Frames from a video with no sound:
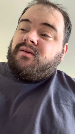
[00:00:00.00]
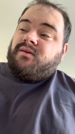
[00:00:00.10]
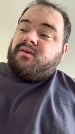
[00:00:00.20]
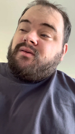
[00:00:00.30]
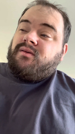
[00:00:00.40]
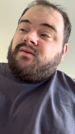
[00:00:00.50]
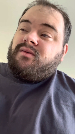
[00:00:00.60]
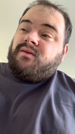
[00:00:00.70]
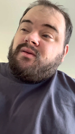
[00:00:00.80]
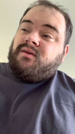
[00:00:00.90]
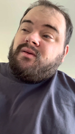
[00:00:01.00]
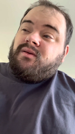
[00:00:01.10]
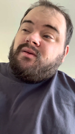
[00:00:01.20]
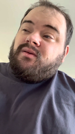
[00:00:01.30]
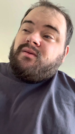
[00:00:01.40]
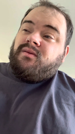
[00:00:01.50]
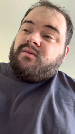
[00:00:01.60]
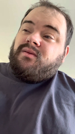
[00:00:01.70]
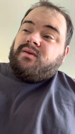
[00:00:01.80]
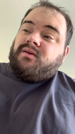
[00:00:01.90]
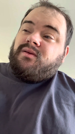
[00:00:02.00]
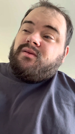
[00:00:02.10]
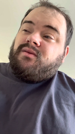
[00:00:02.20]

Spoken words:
[no speech]